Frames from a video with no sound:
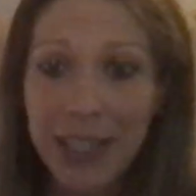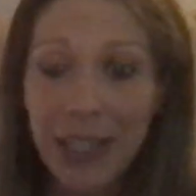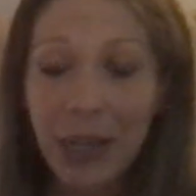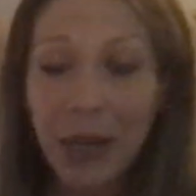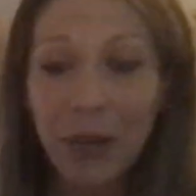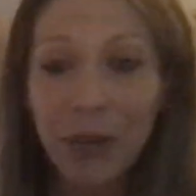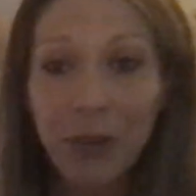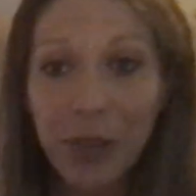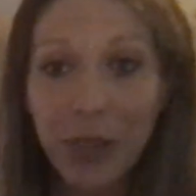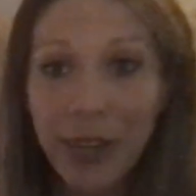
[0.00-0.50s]

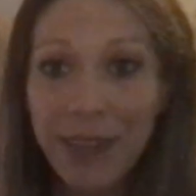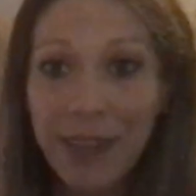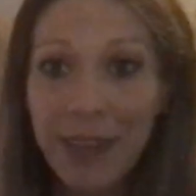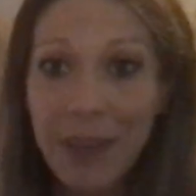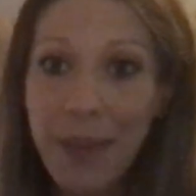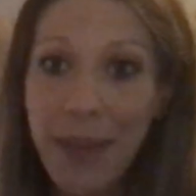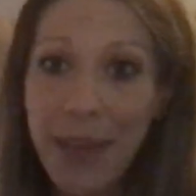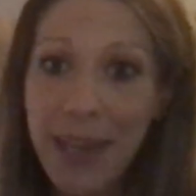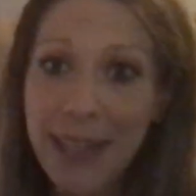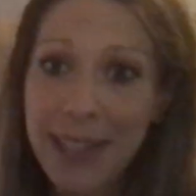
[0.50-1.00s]
So if one of
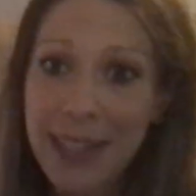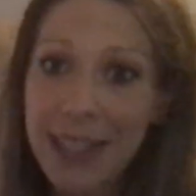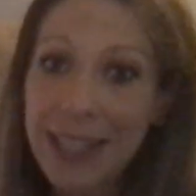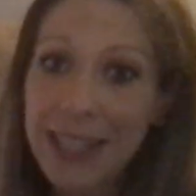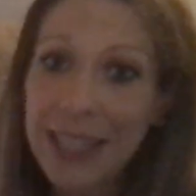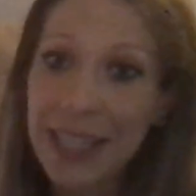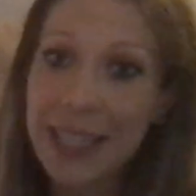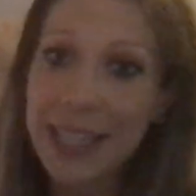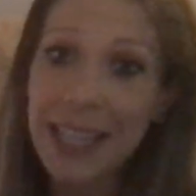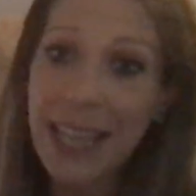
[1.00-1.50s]
the
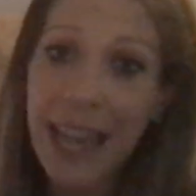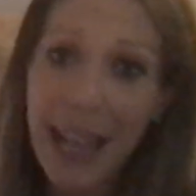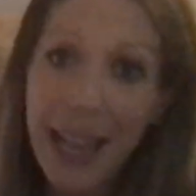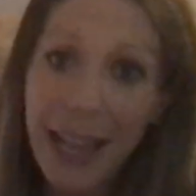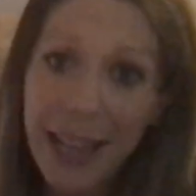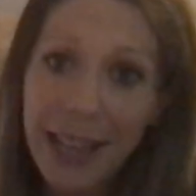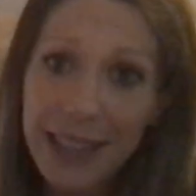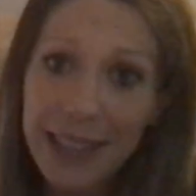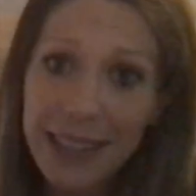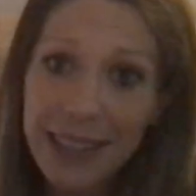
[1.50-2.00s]
bases is
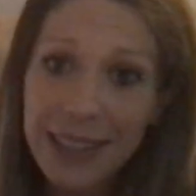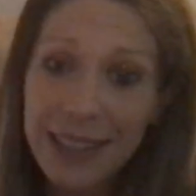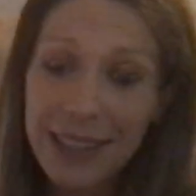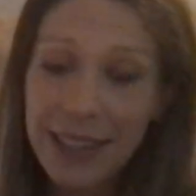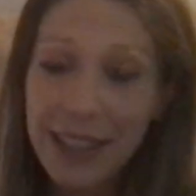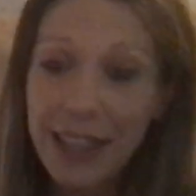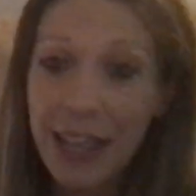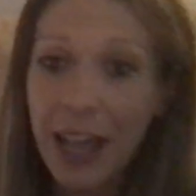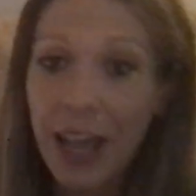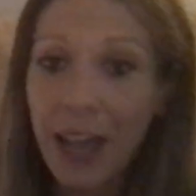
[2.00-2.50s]
x,
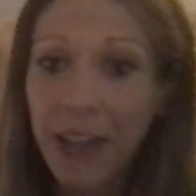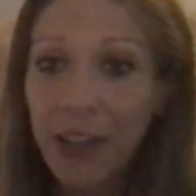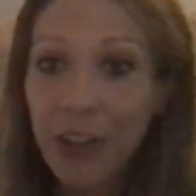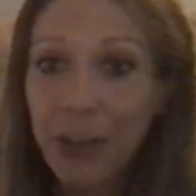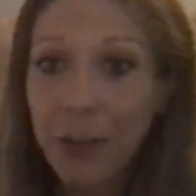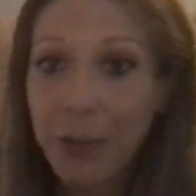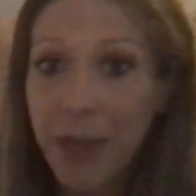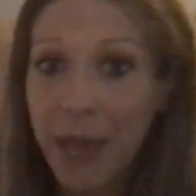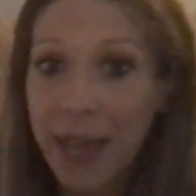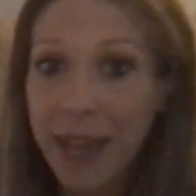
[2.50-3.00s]
the
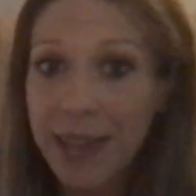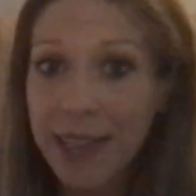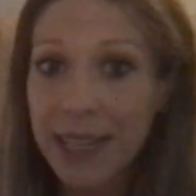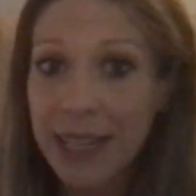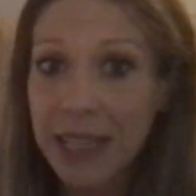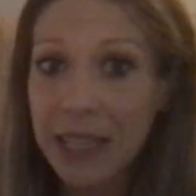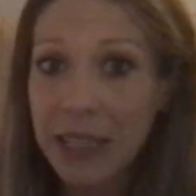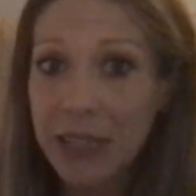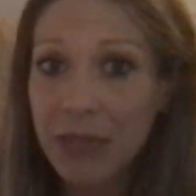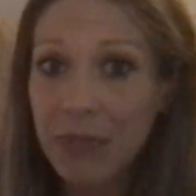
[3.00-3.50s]
other base
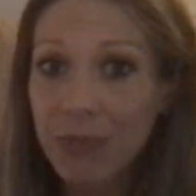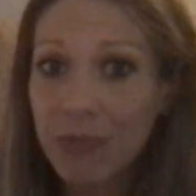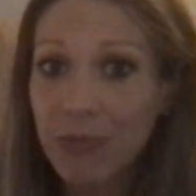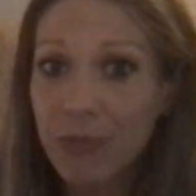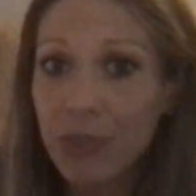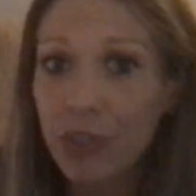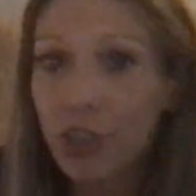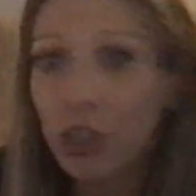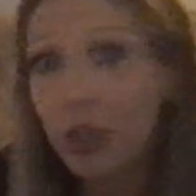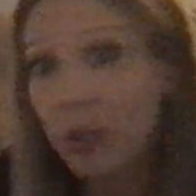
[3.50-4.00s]
is
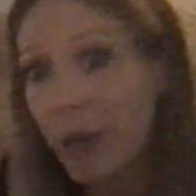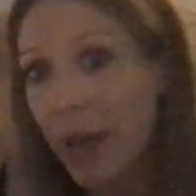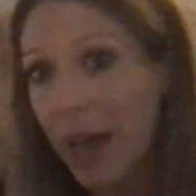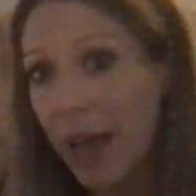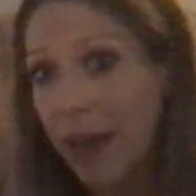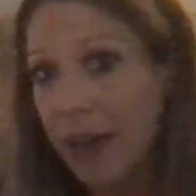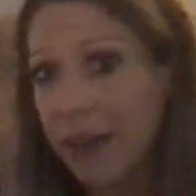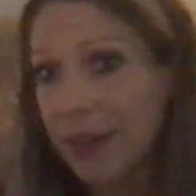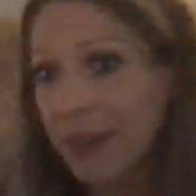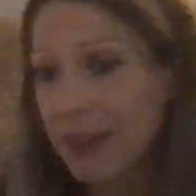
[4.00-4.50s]

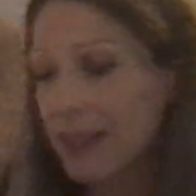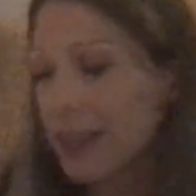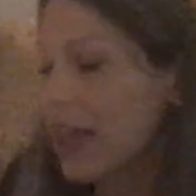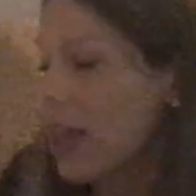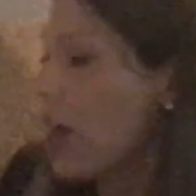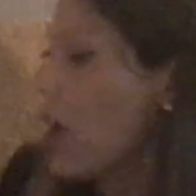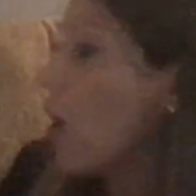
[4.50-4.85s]
2x.